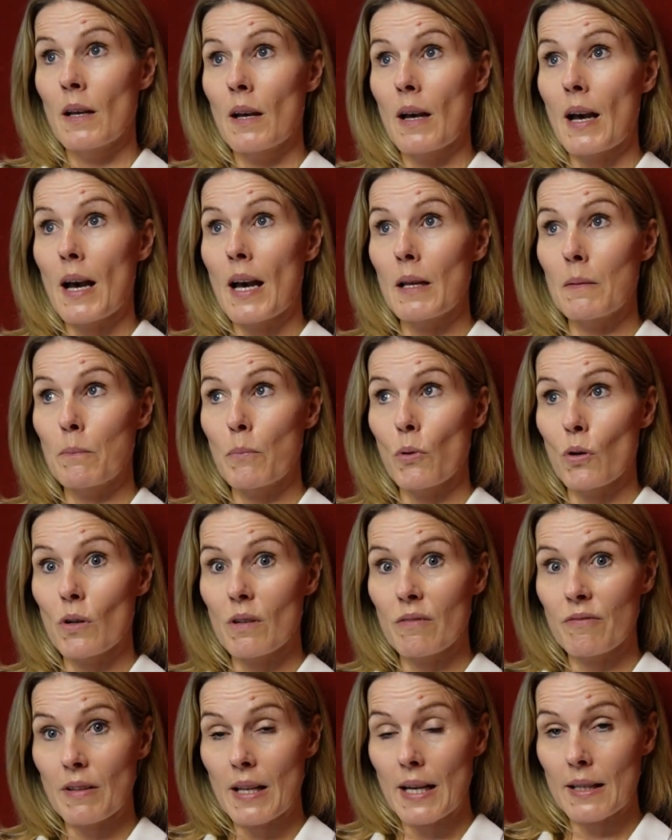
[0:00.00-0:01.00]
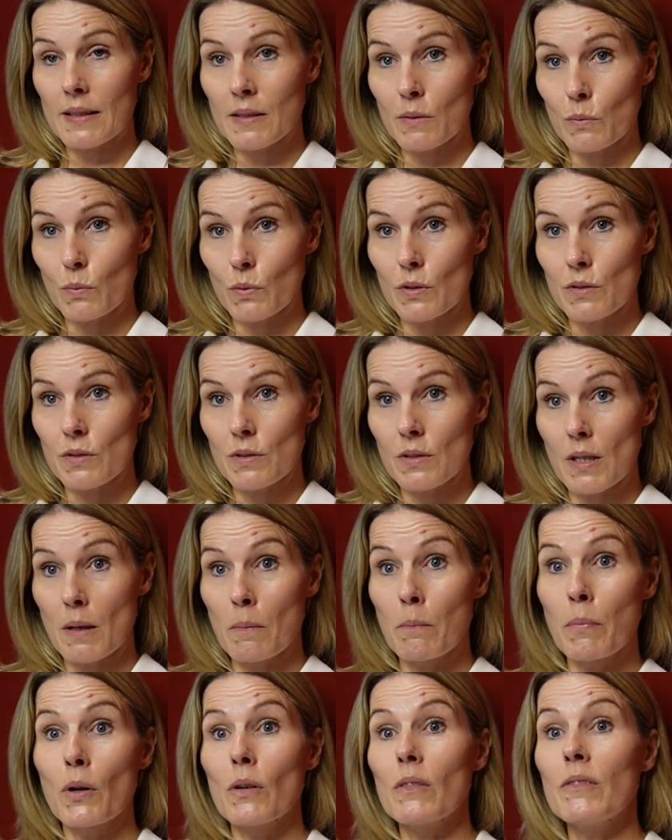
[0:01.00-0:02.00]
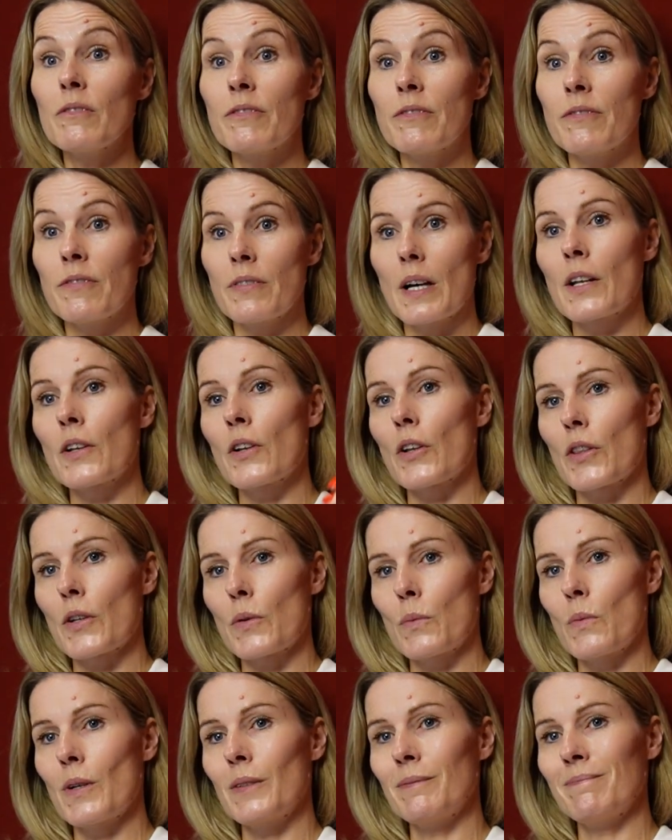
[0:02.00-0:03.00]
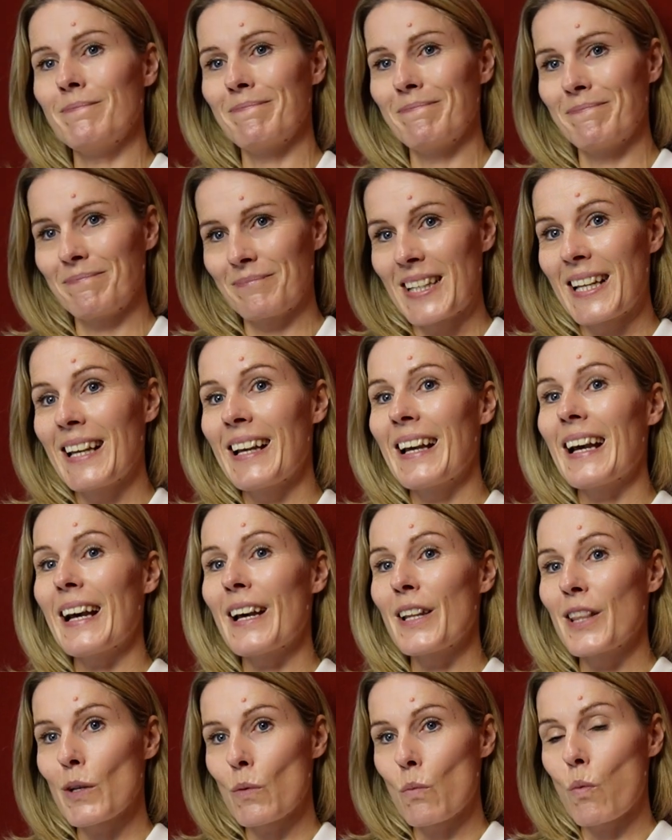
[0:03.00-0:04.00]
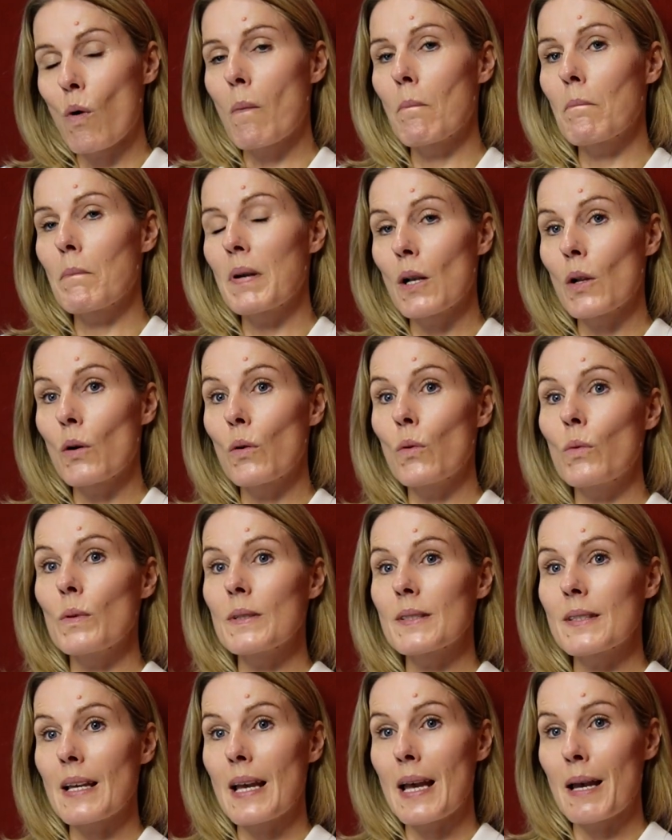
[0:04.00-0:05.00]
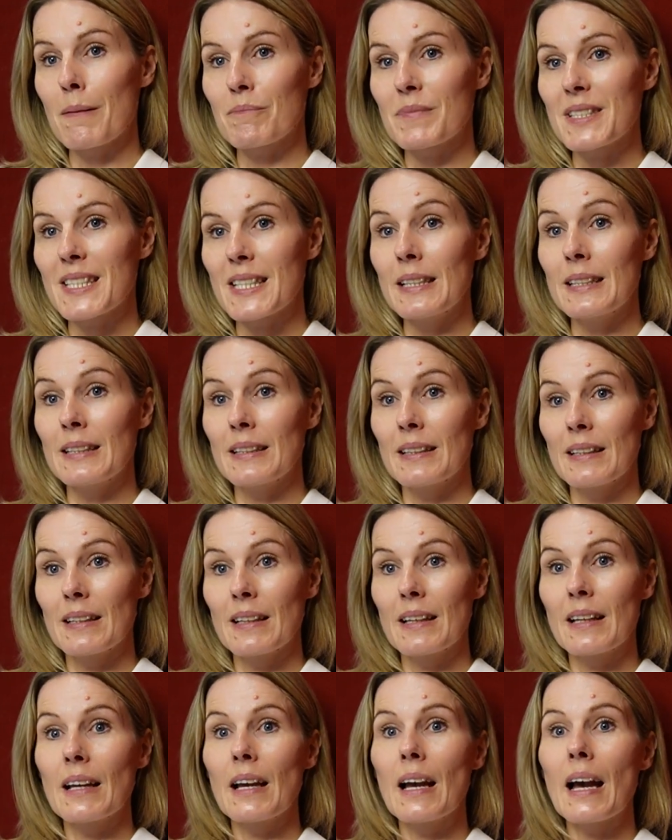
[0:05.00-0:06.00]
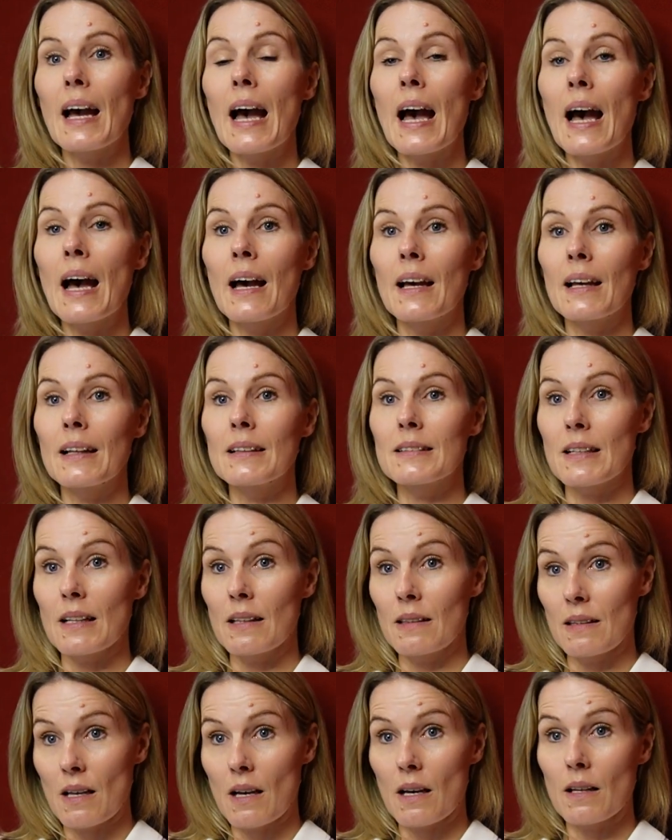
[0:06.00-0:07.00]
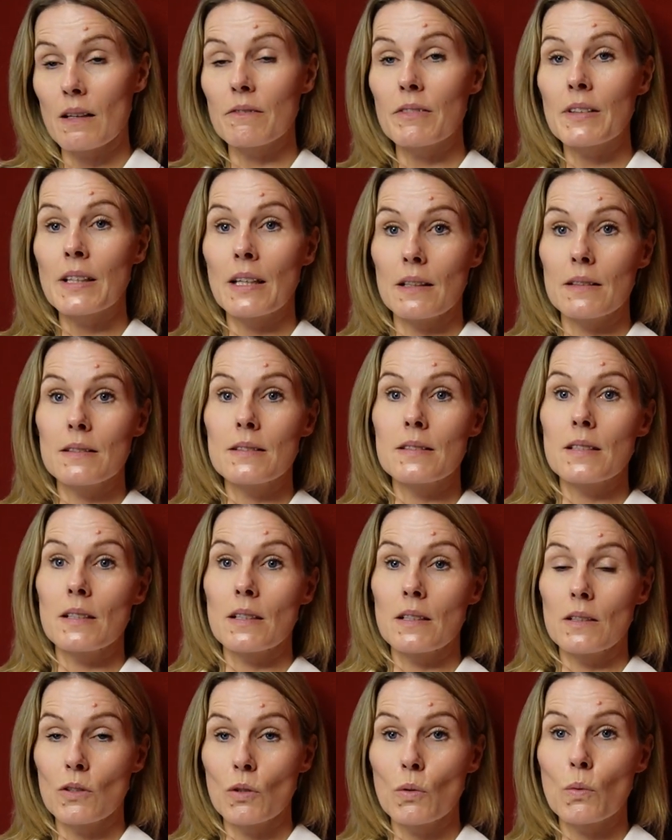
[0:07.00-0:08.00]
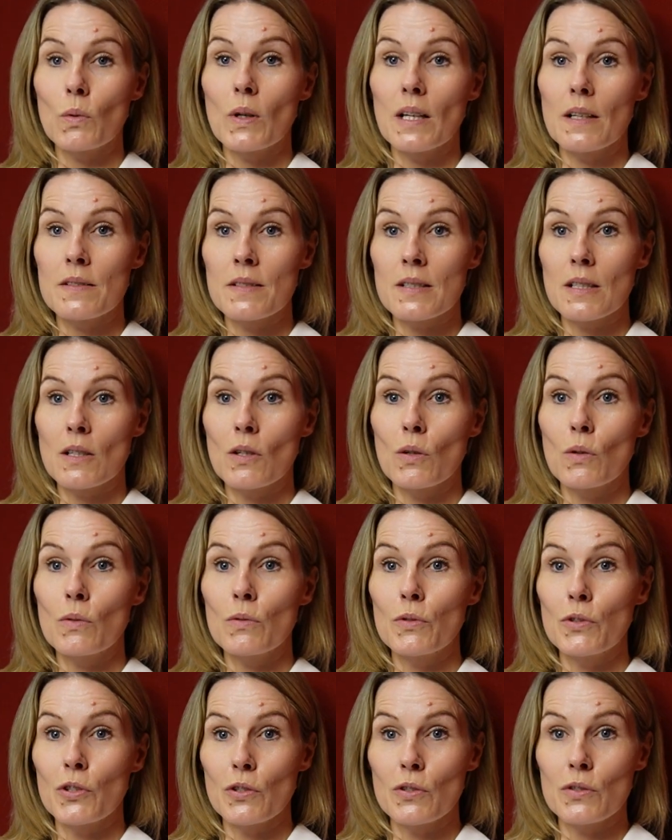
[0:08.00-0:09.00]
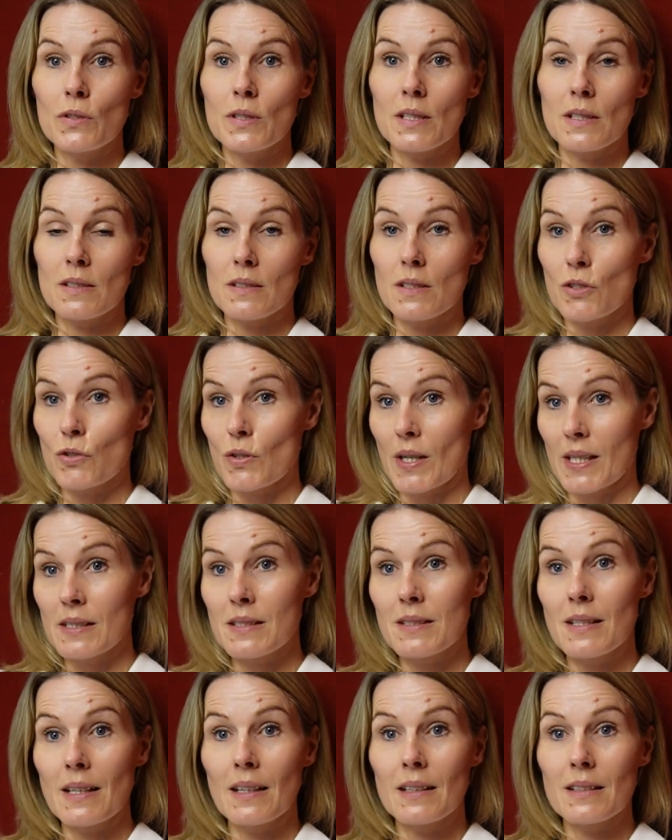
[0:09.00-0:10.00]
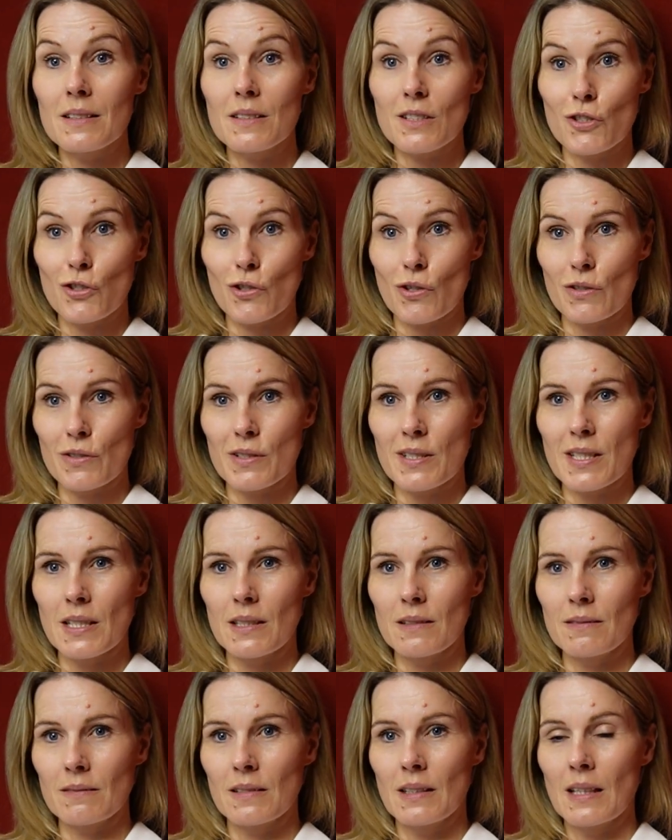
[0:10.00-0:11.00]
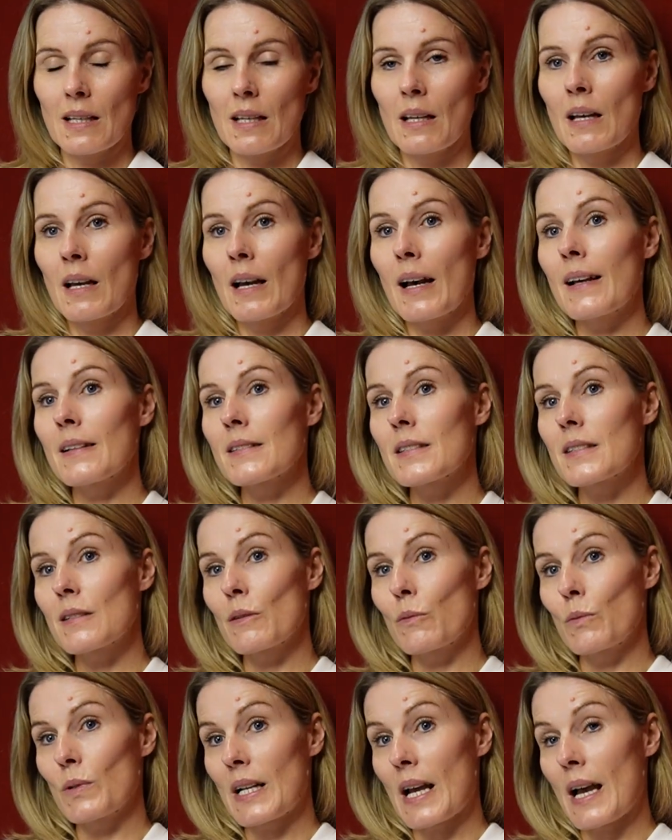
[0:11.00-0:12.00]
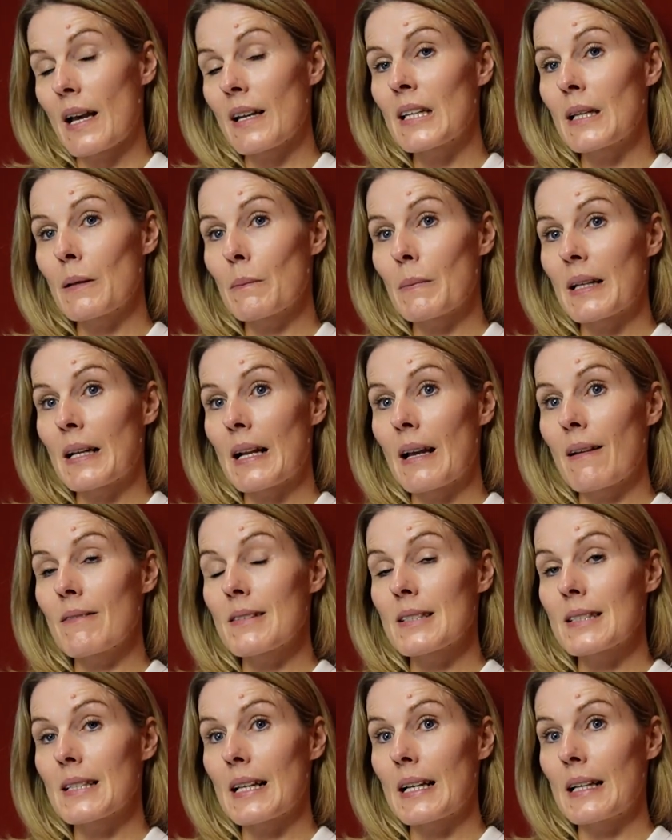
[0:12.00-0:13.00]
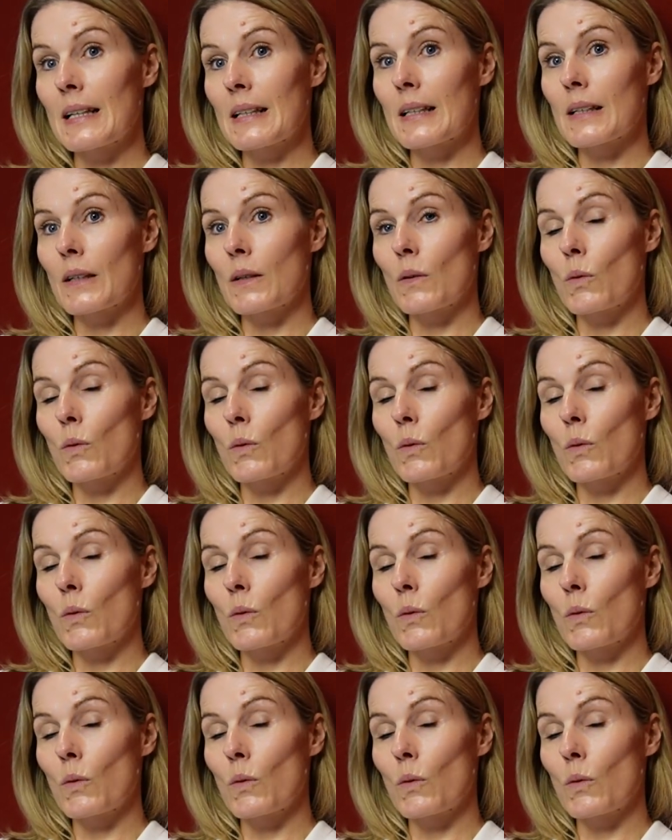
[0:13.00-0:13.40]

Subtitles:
a flat that was above another one, and the one below was empty. And a lot of kids that had nowhere else to go used it as a drink den, as a drug den. Oh my goodness. Wow. And so when I came in, I was like,